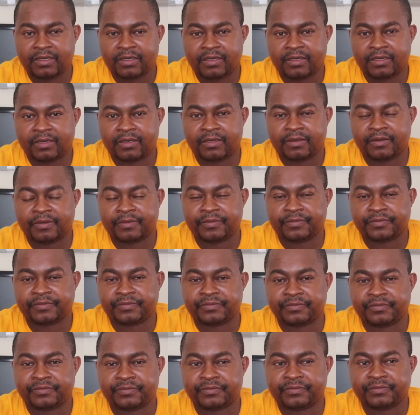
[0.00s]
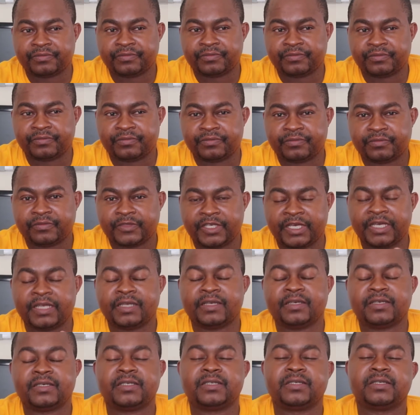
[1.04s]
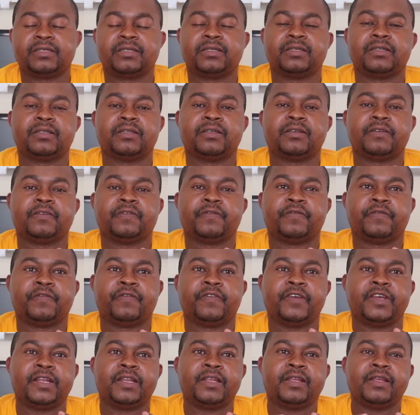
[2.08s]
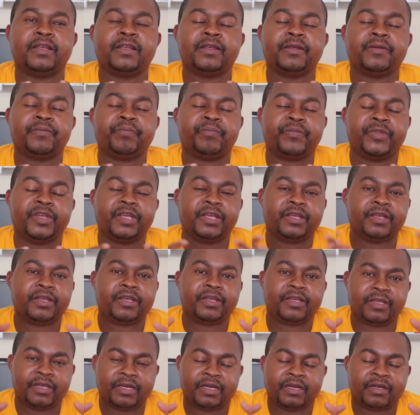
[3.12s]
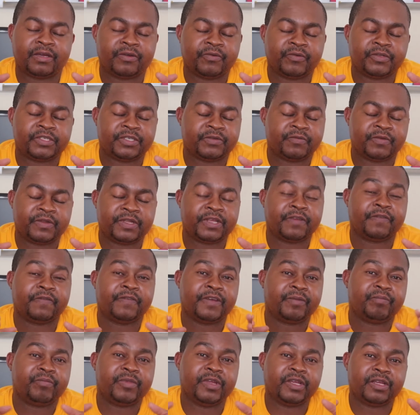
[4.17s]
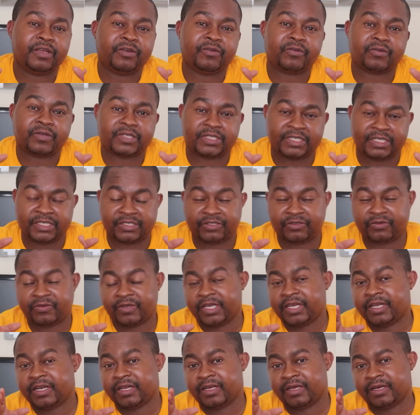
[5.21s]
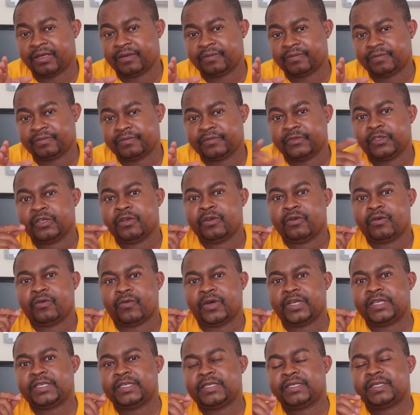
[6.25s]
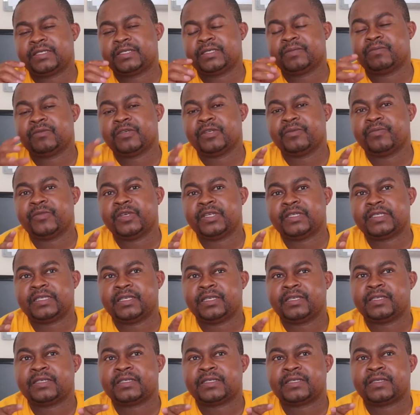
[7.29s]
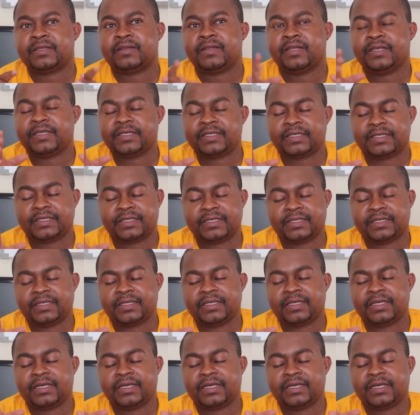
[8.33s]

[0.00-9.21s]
and very big, with a very big cross-sectional area. What it simply means is this